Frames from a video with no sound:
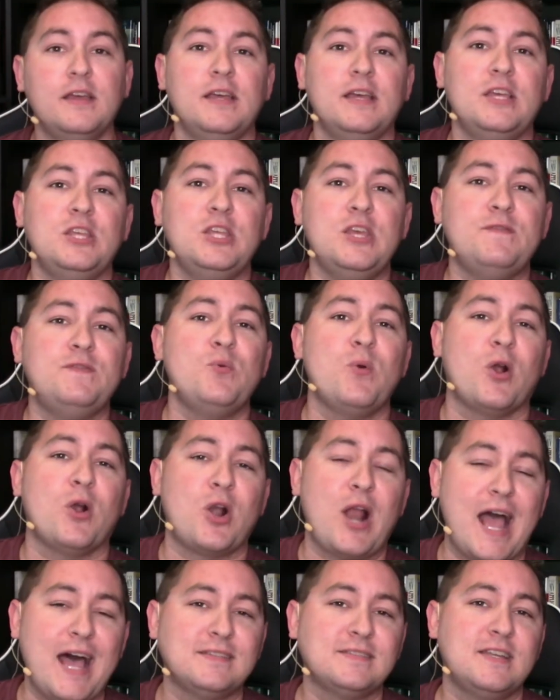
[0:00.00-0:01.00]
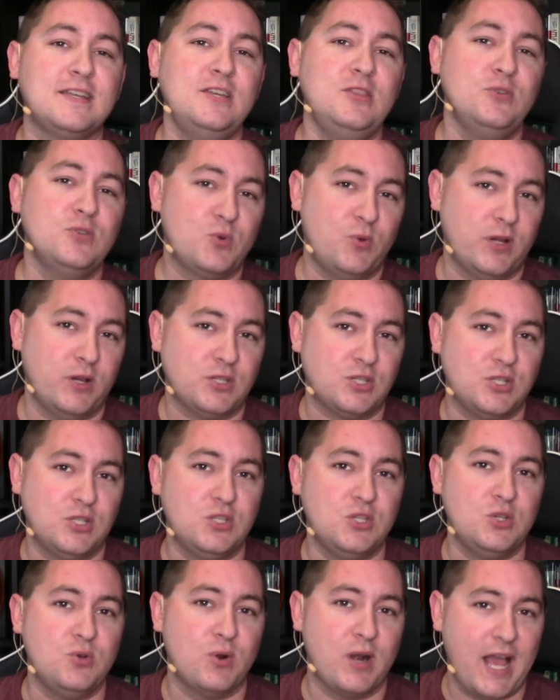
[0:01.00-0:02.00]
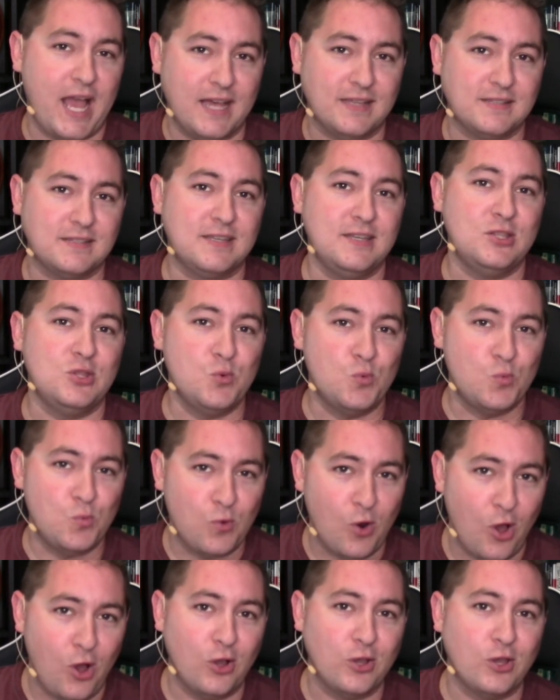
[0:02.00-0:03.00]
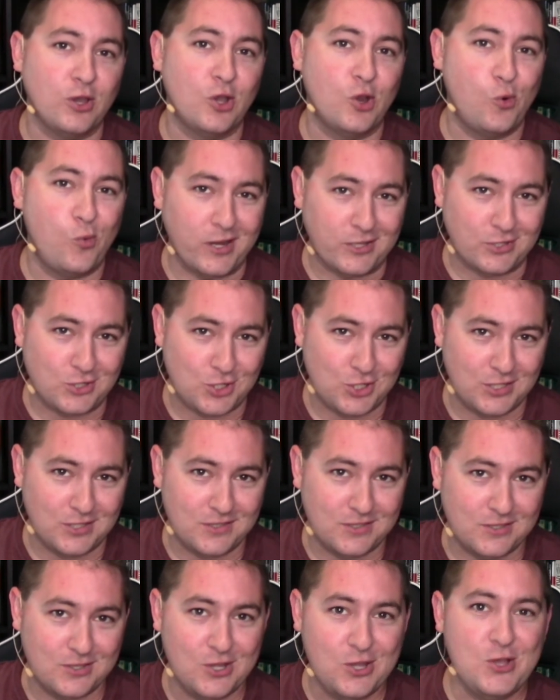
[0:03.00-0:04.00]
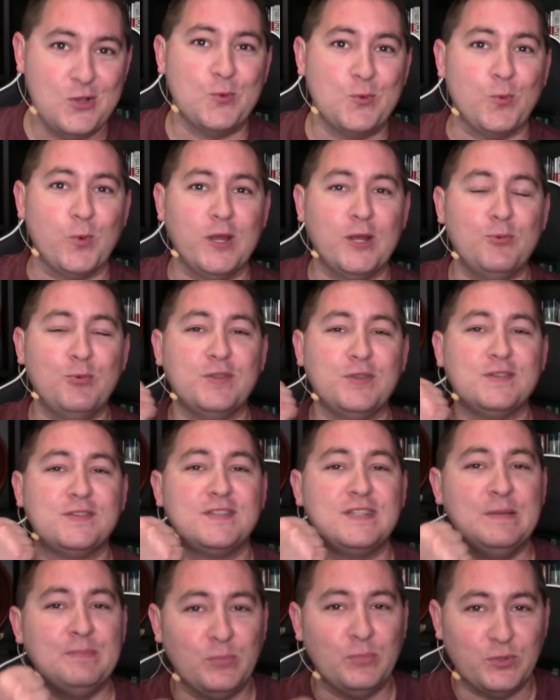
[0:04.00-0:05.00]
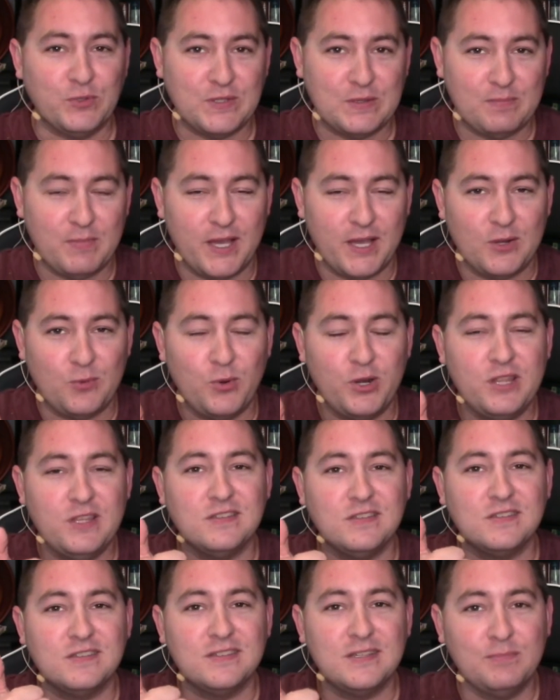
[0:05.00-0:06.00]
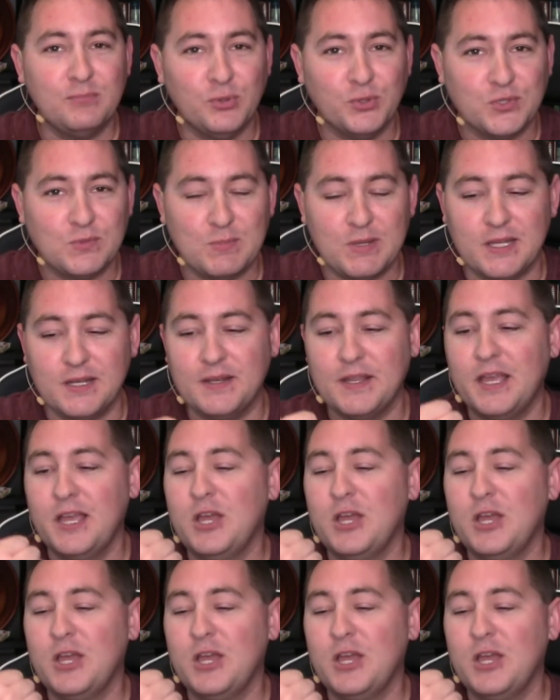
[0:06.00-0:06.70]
If you are asking those questions, you are asking the wrong questions. Read with symbols in mind. What do these symbols mean?